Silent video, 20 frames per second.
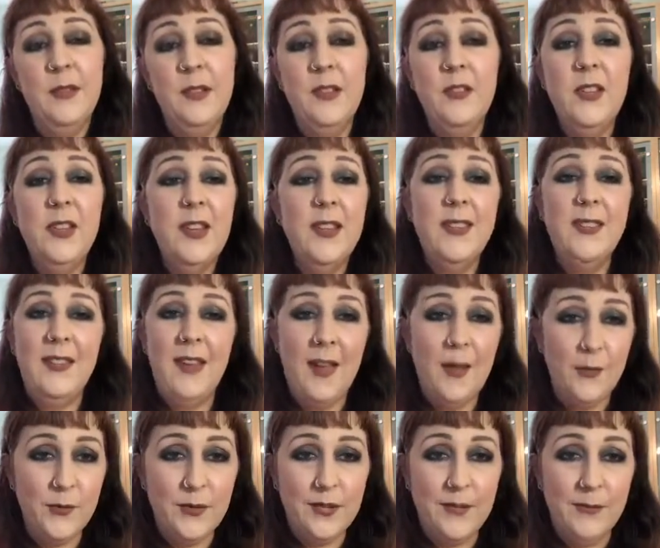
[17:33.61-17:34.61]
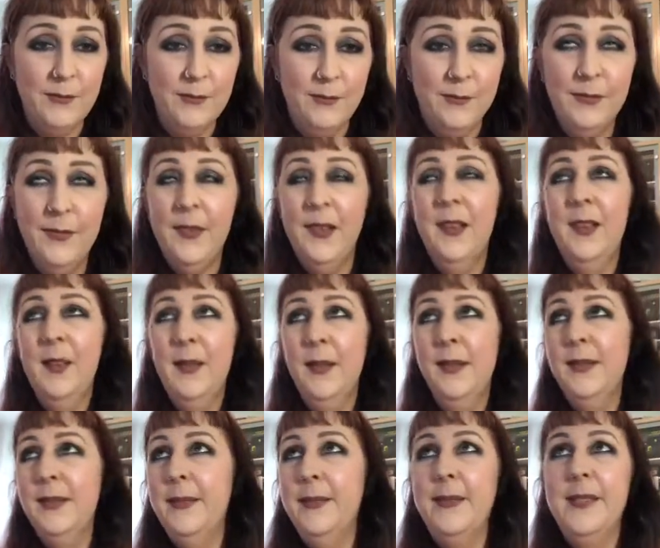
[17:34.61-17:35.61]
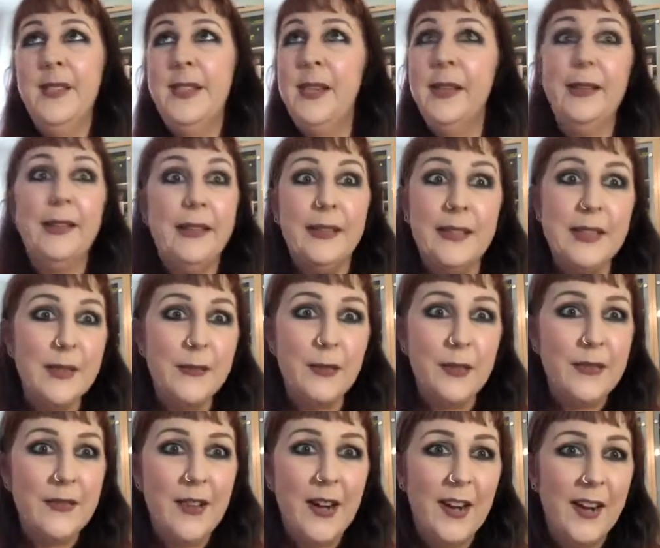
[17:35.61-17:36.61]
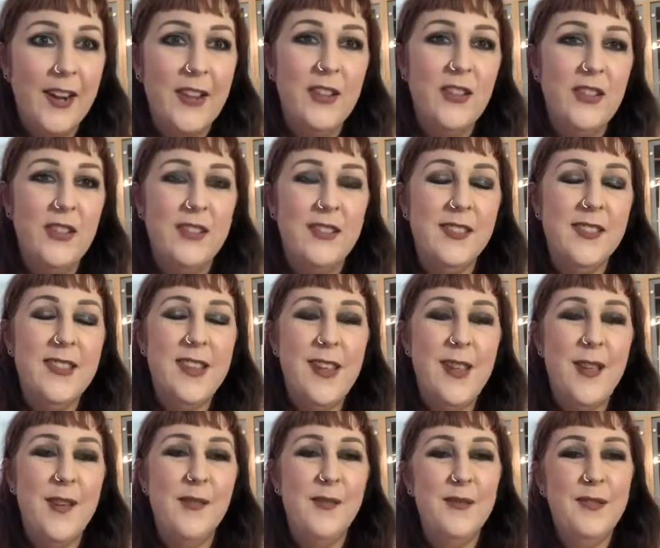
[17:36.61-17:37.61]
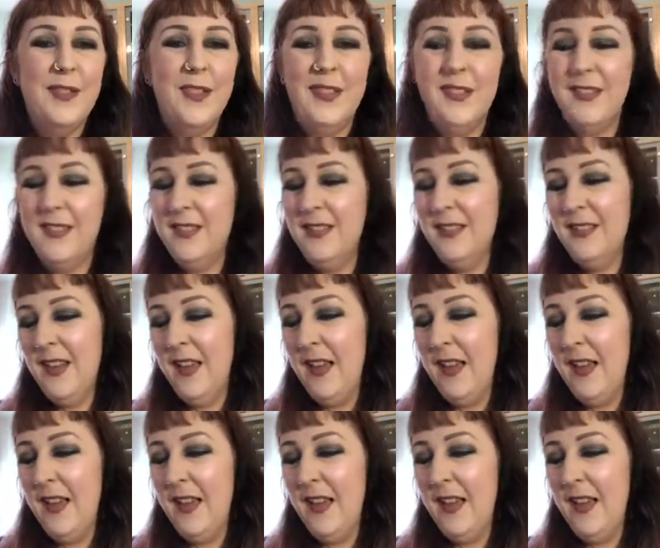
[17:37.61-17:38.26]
There's like 1,000 zillion different variations of this,